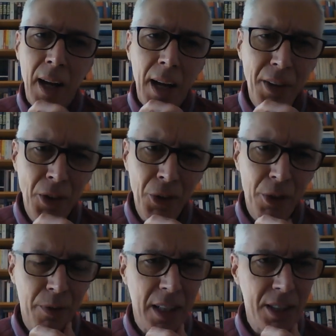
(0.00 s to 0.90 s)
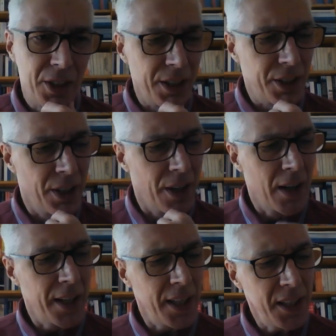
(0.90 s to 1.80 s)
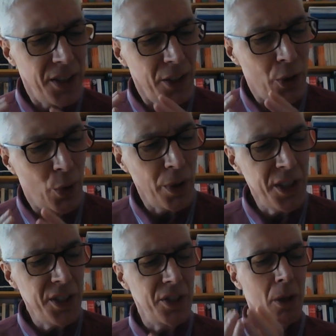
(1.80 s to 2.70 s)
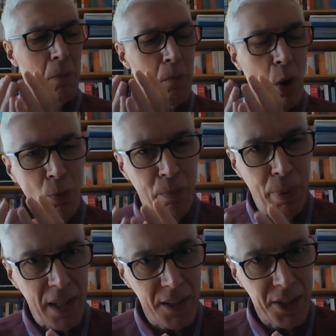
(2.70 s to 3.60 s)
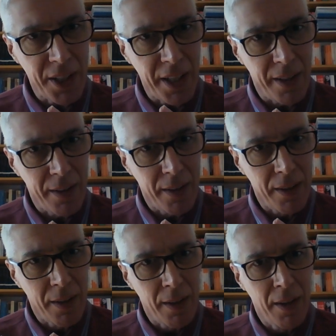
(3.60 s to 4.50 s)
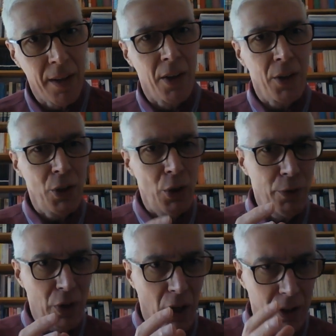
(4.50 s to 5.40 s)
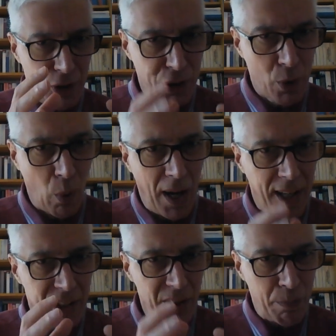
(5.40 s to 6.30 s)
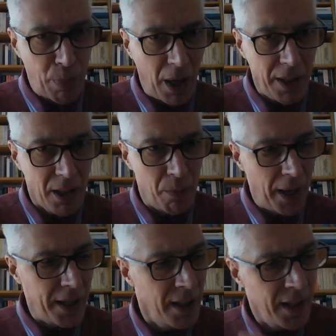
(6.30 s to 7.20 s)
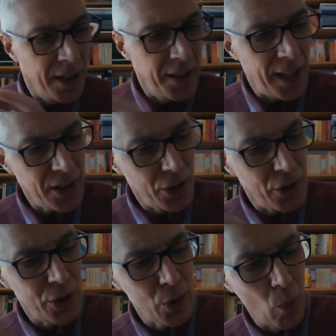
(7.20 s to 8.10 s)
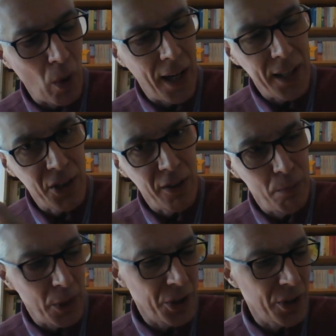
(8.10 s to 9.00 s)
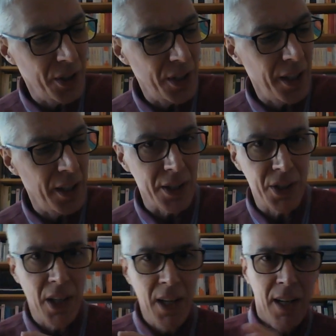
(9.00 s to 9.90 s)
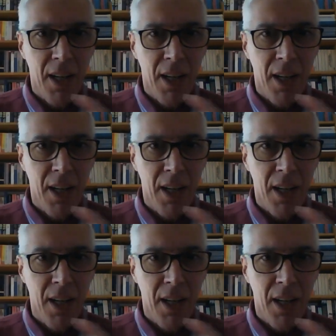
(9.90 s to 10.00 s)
Another advantage, it increased mobility. You've got squares of pikemen next to squares of musketeers.